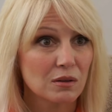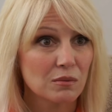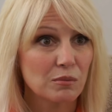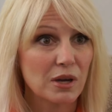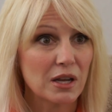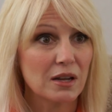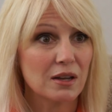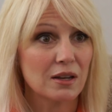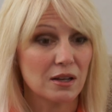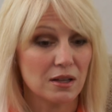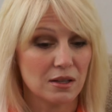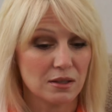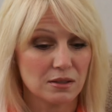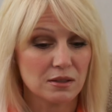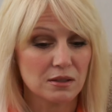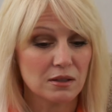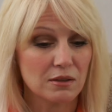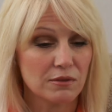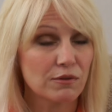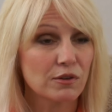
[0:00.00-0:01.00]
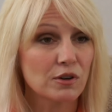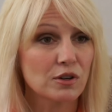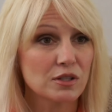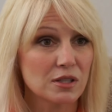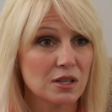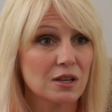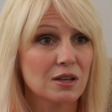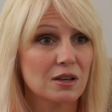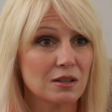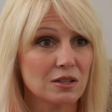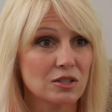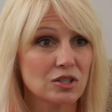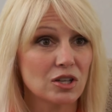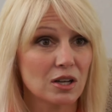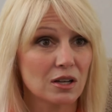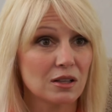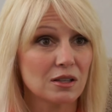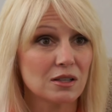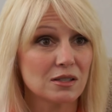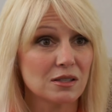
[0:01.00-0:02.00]
But it's, the first thing on the
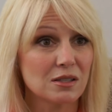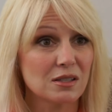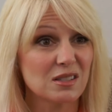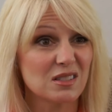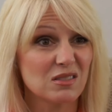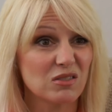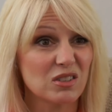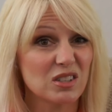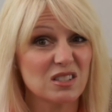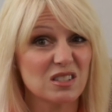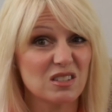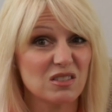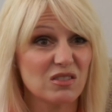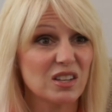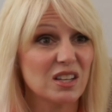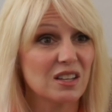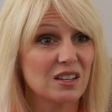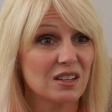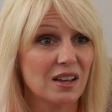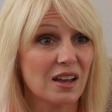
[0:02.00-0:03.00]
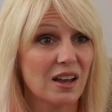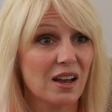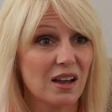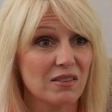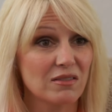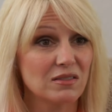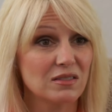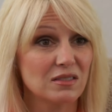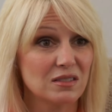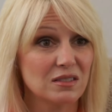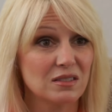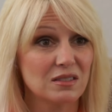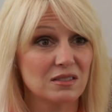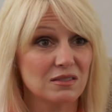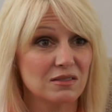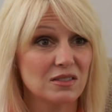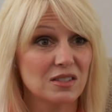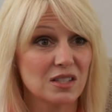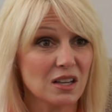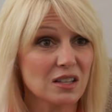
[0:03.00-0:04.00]
checklist is, well, do we have
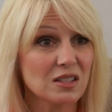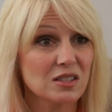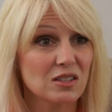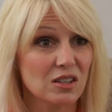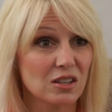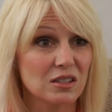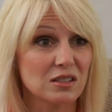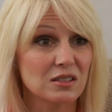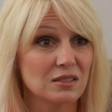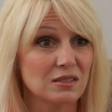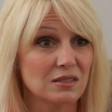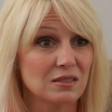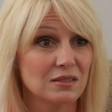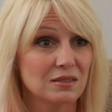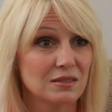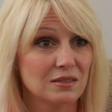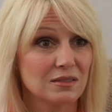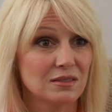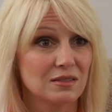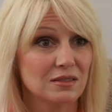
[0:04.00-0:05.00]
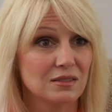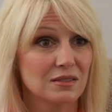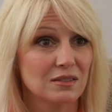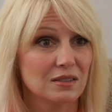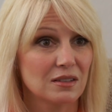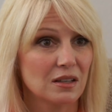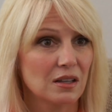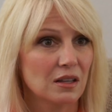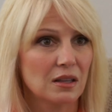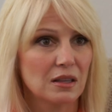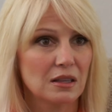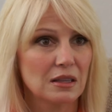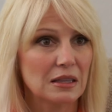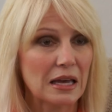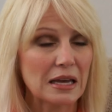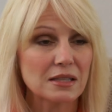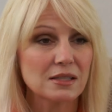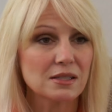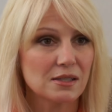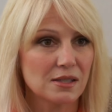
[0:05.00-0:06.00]
sex good?
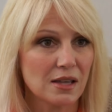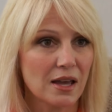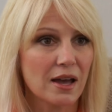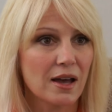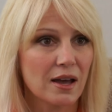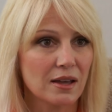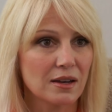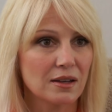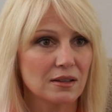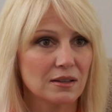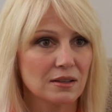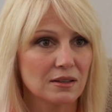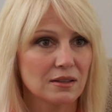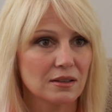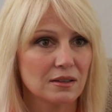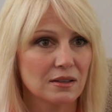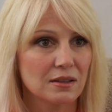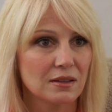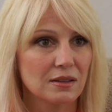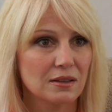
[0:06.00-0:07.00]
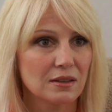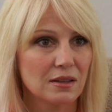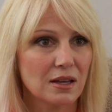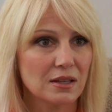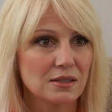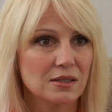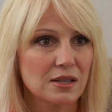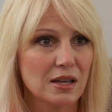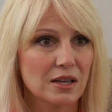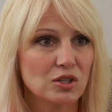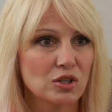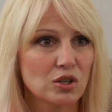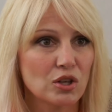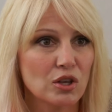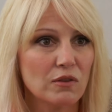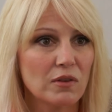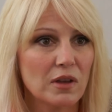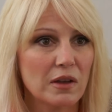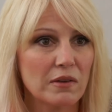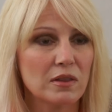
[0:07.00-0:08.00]
That's sad. That's sad. So
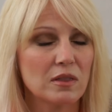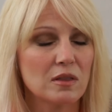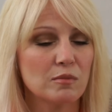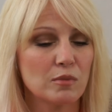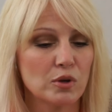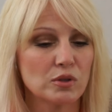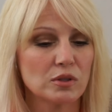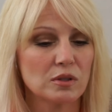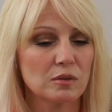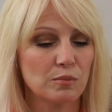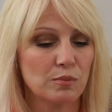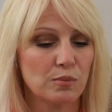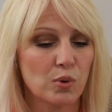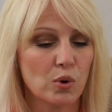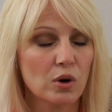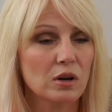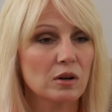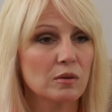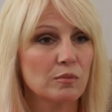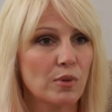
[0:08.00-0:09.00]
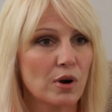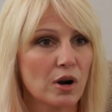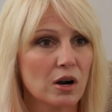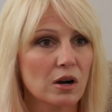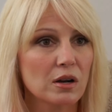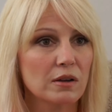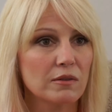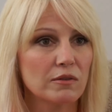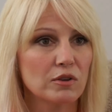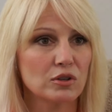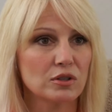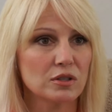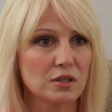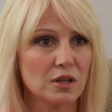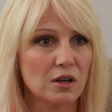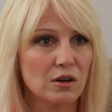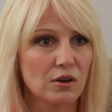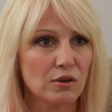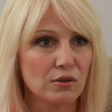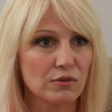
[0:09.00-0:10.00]
you've given the most important part of
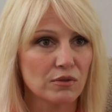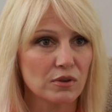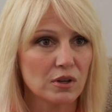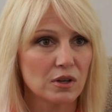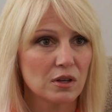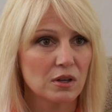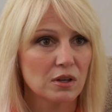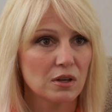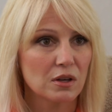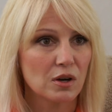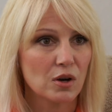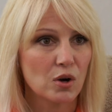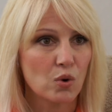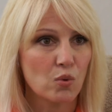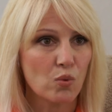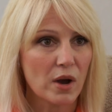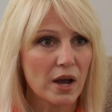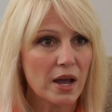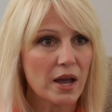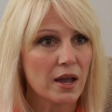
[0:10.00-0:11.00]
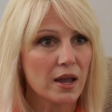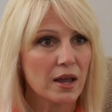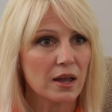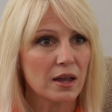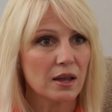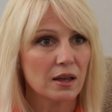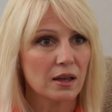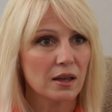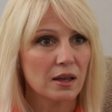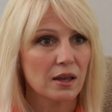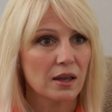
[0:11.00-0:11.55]
yourself away.